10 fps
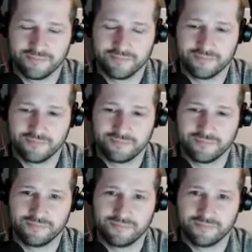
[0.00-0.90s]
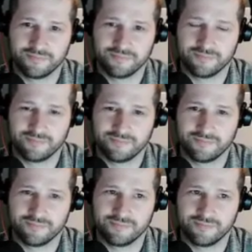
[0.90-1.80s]

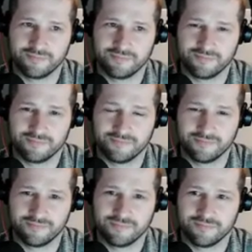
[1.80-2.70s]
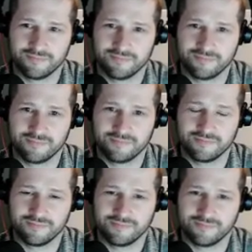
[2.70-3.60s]

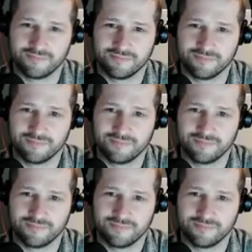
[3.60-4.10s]
This person isn't speaking.